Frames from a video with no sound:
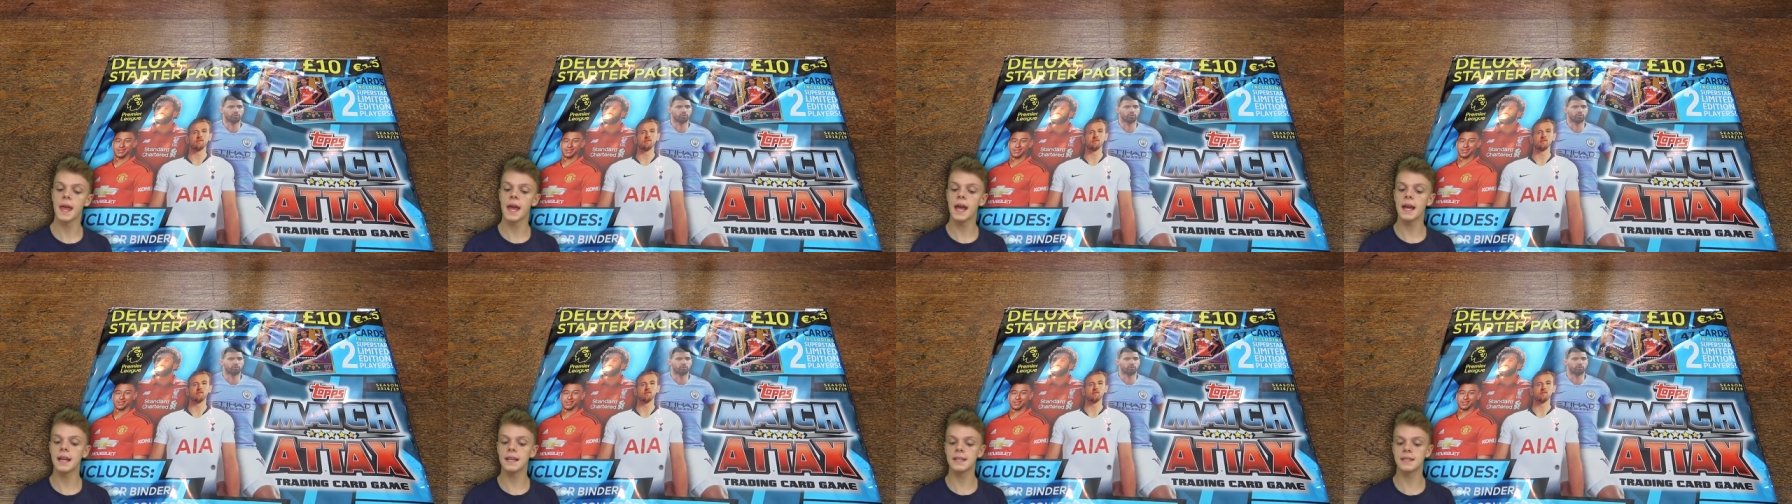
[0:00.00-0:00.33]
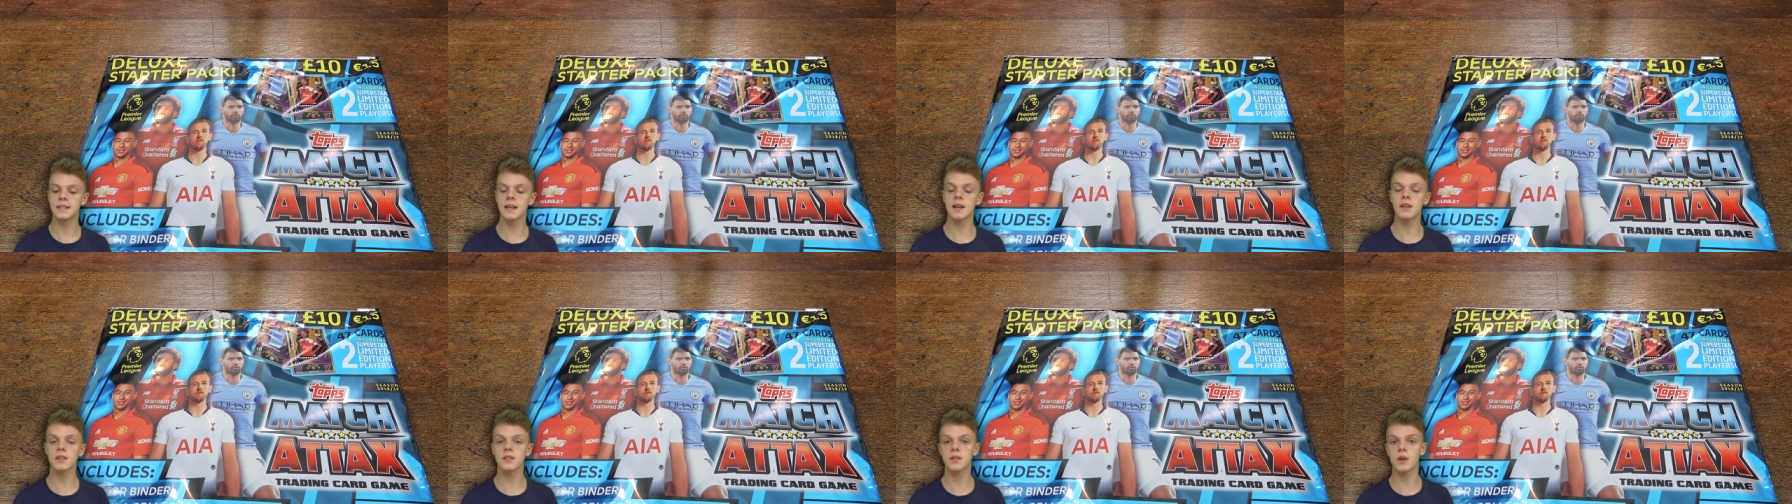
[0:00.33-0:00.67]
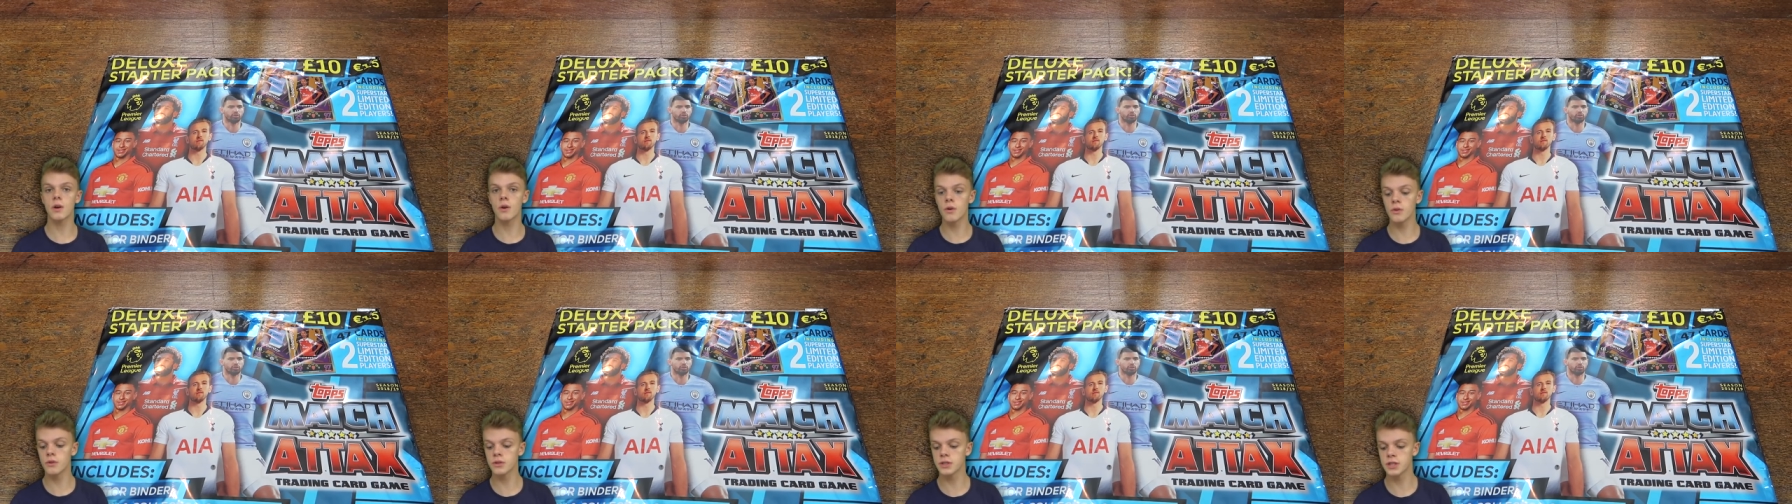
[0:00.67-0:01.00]
It does
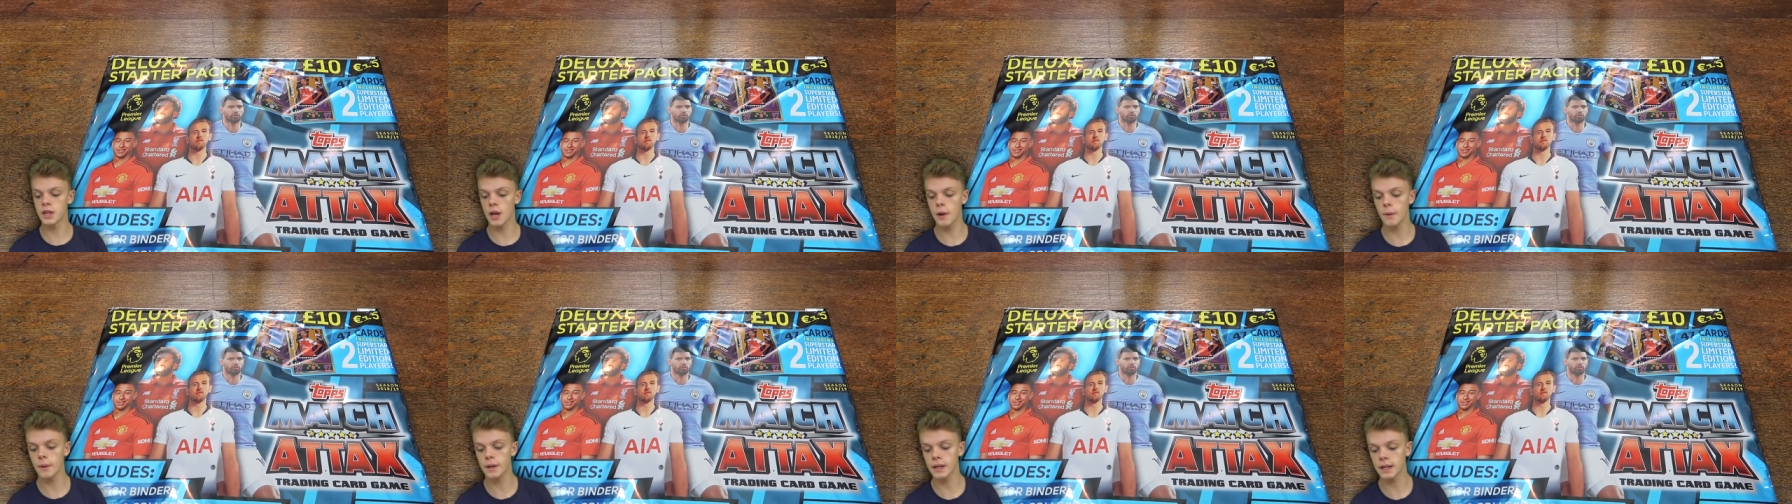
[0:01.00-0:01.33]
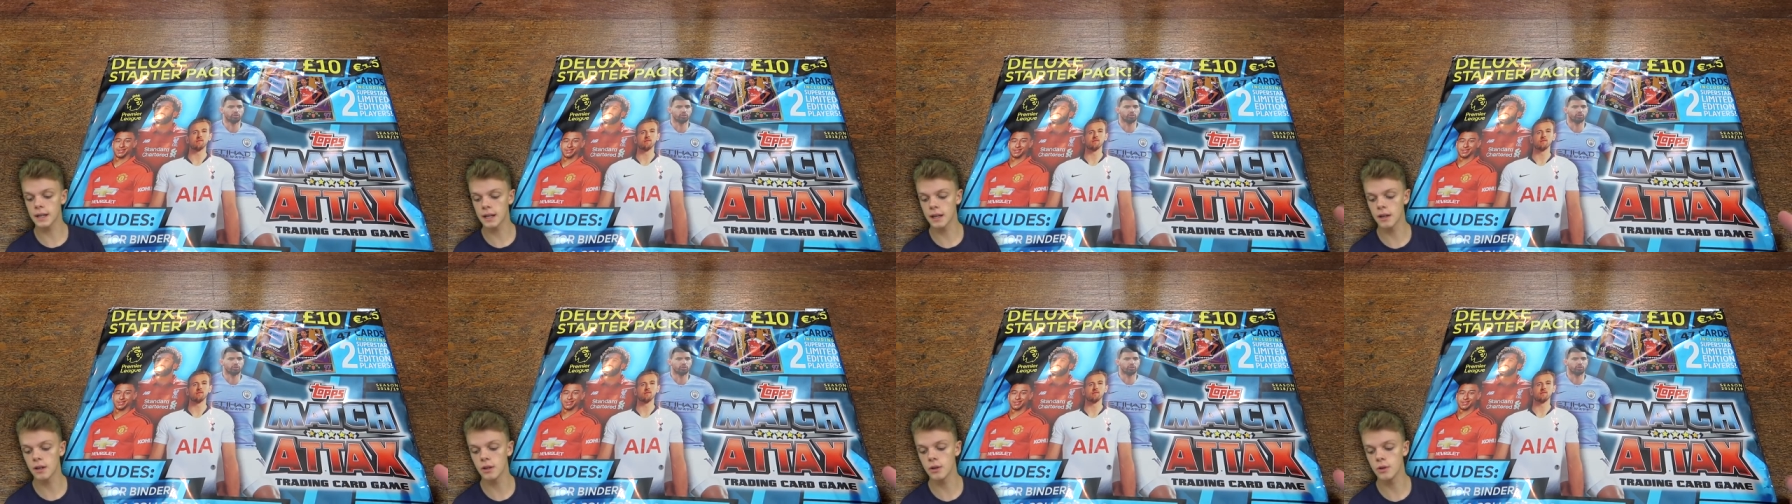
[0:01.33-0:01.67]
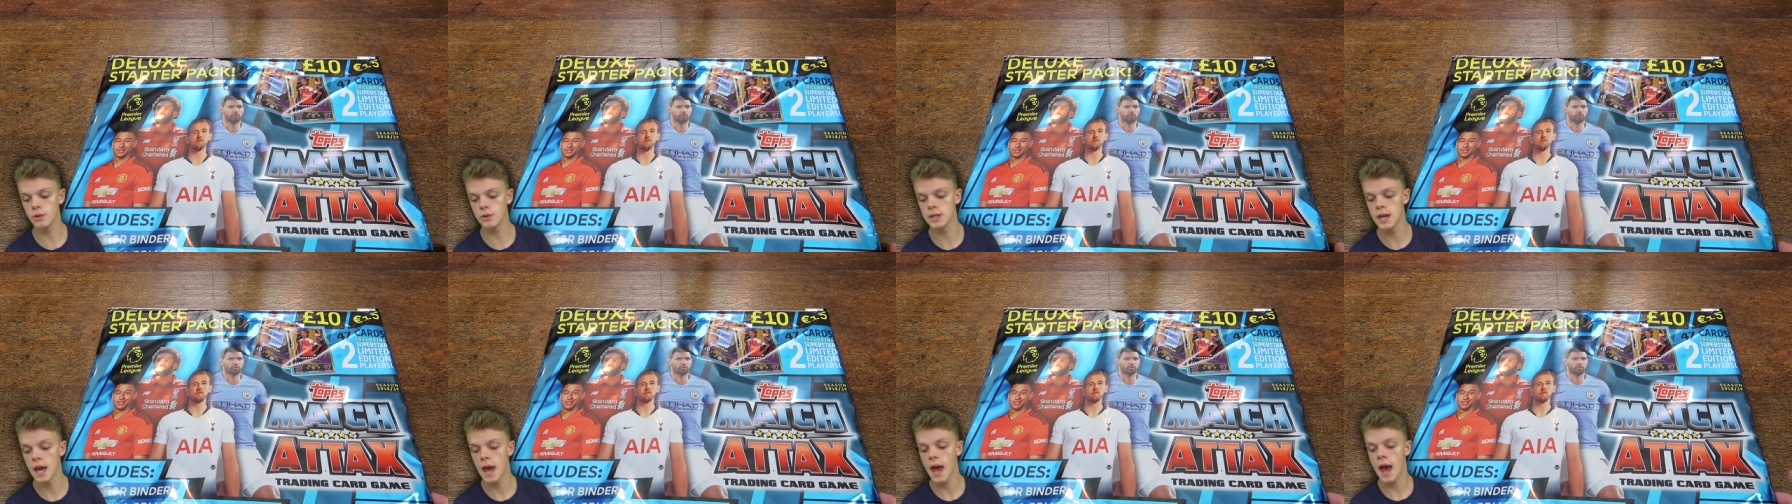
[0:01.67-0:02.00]
also
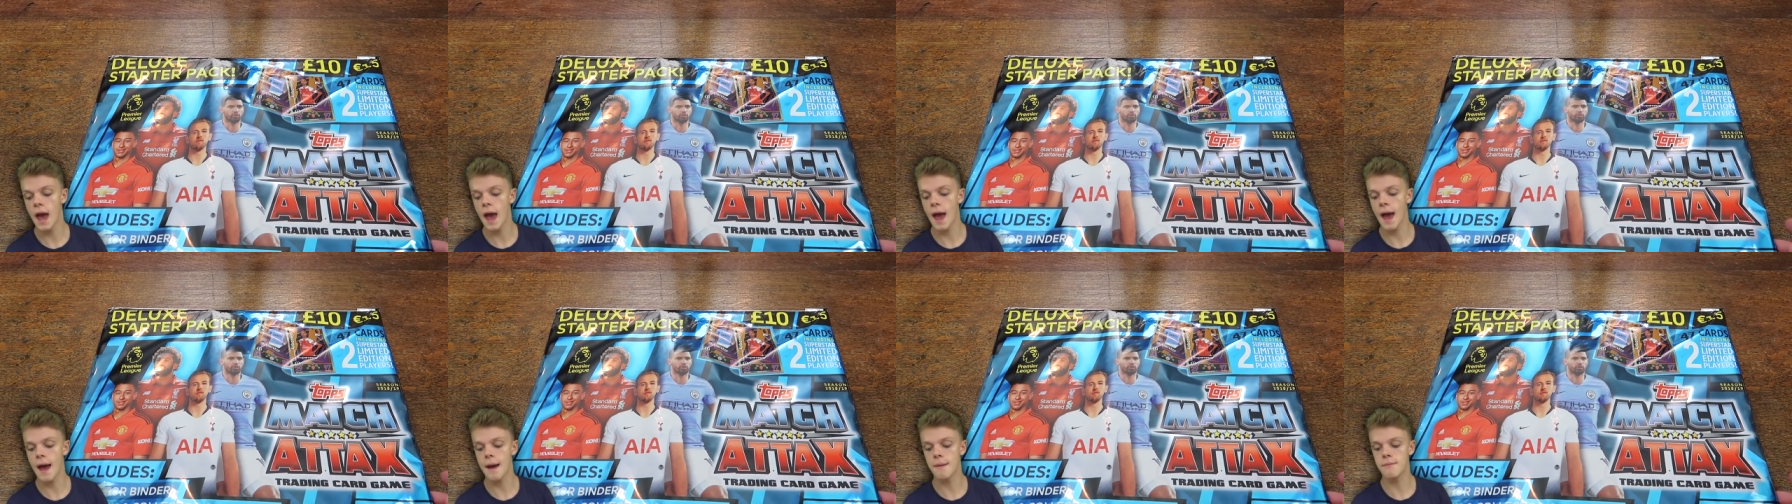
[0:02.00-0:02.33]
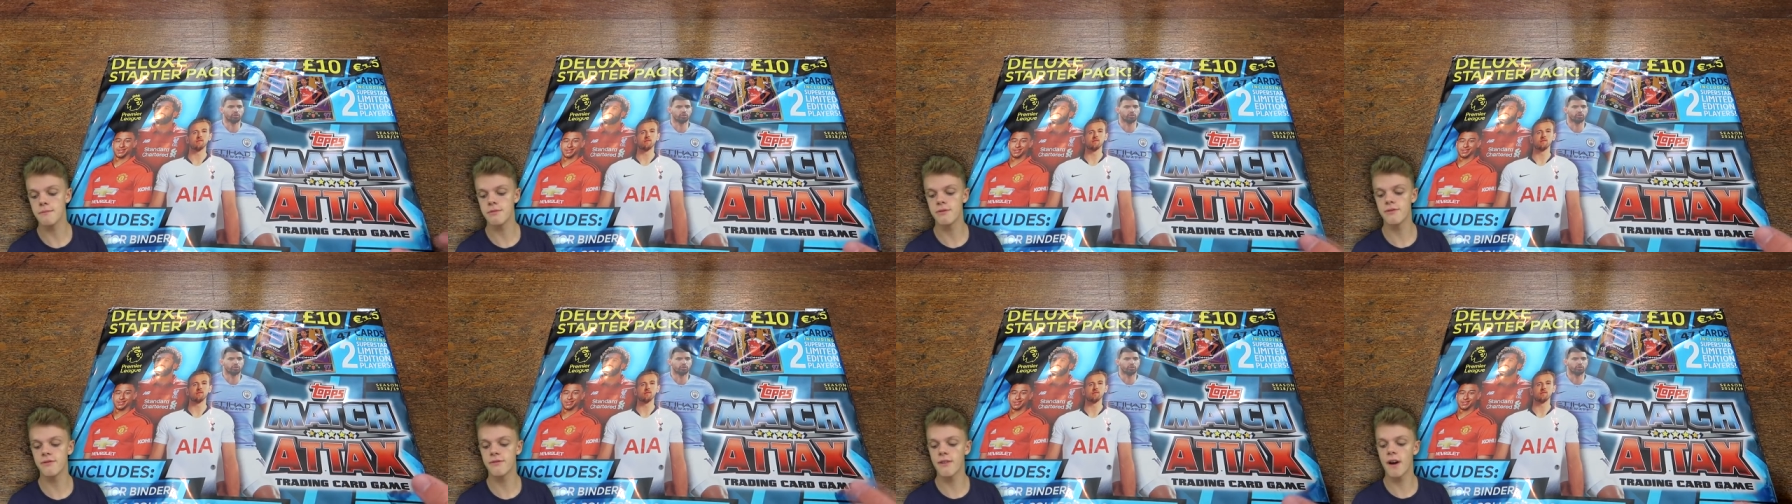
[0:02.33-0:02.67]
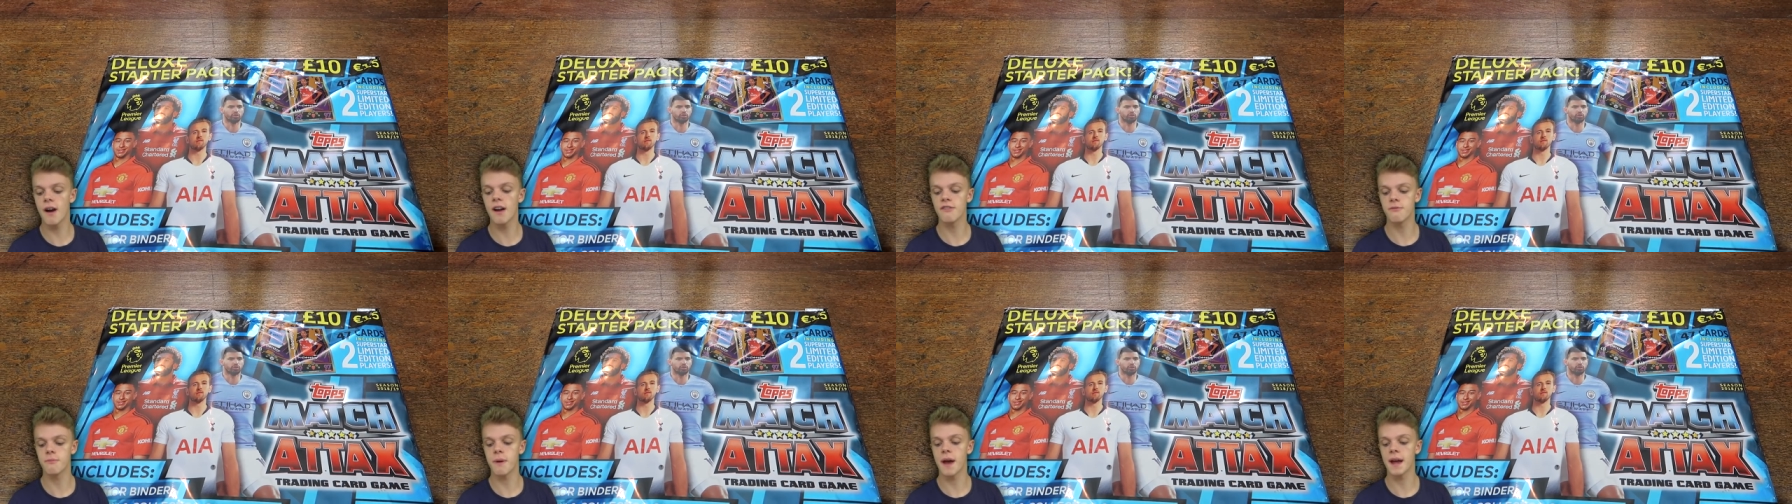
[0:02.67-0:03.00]
include um,
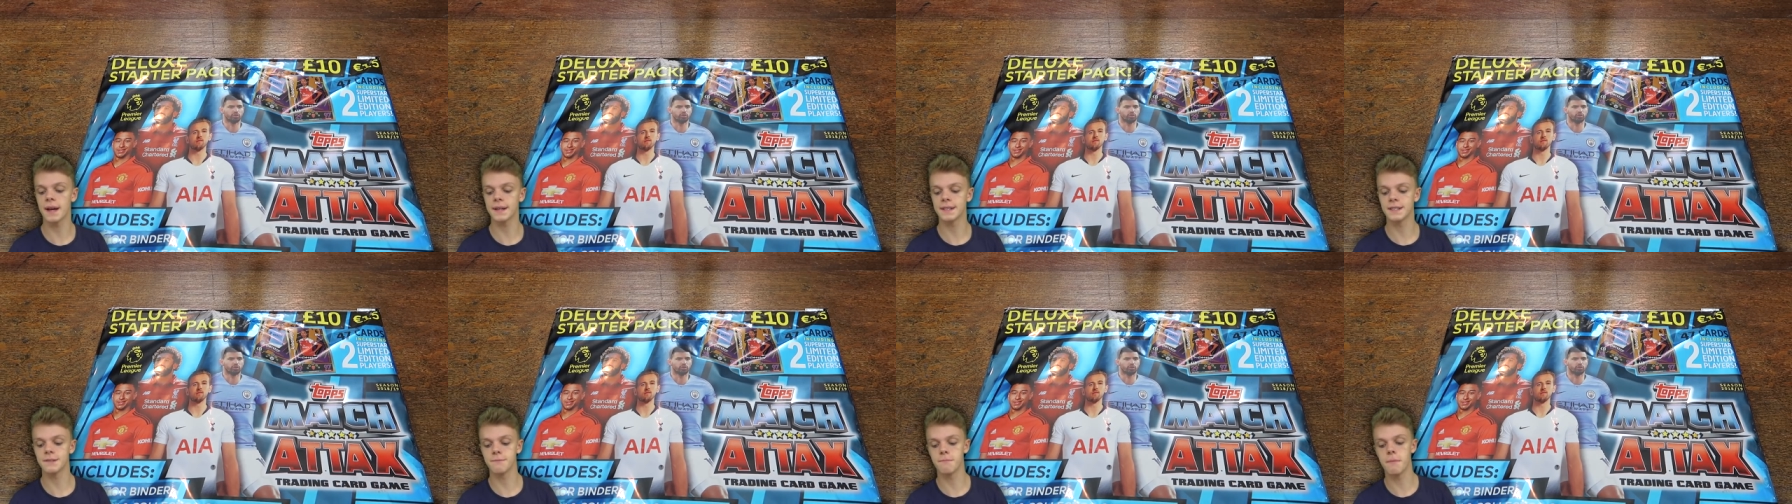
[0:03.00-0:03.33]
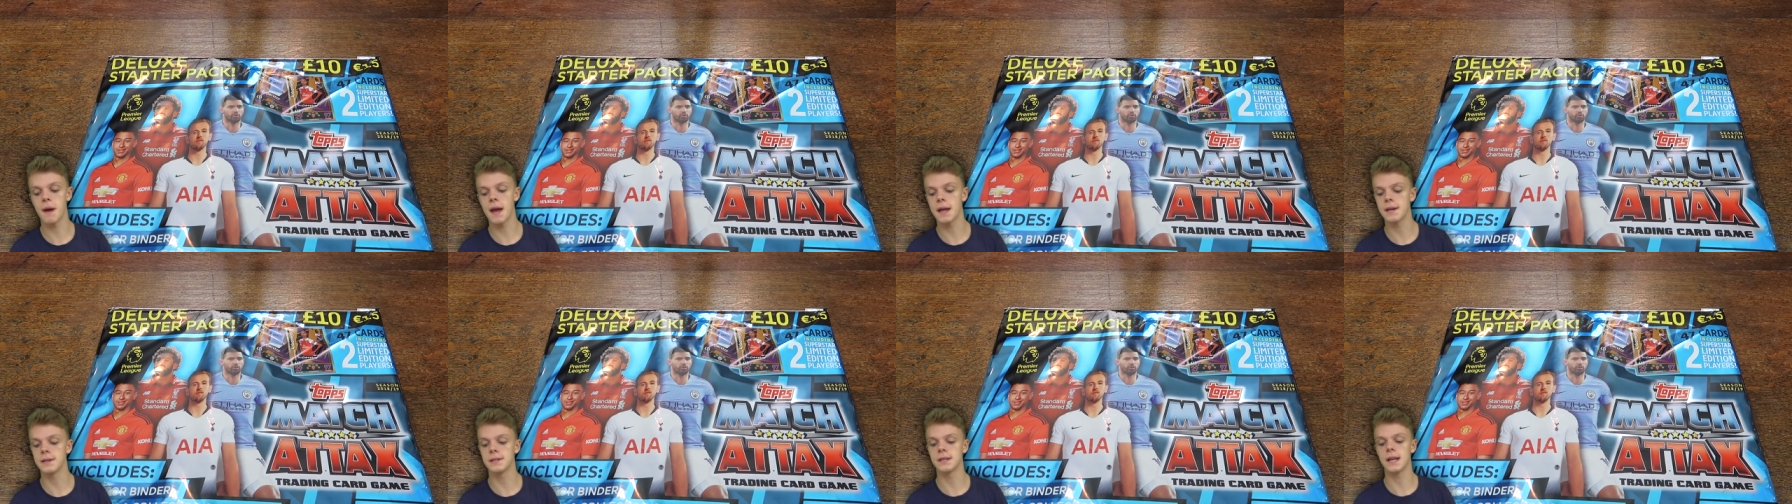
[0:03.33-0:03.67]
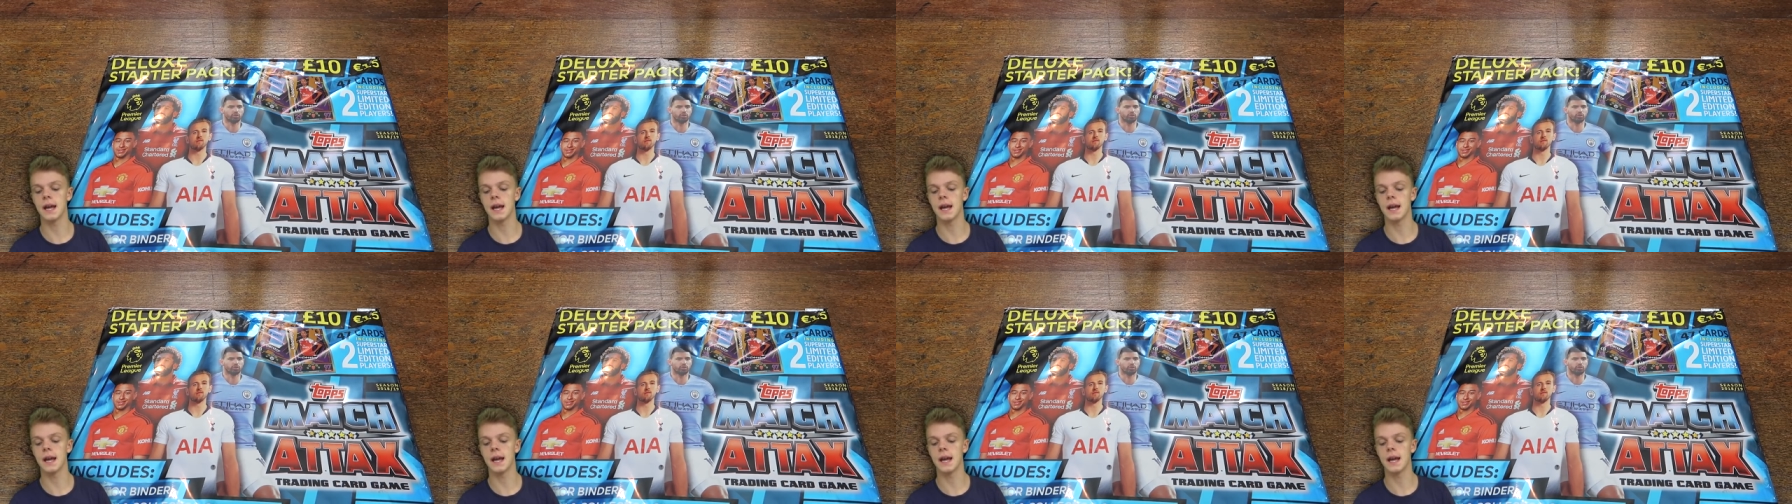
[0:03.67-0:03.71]
five packs of match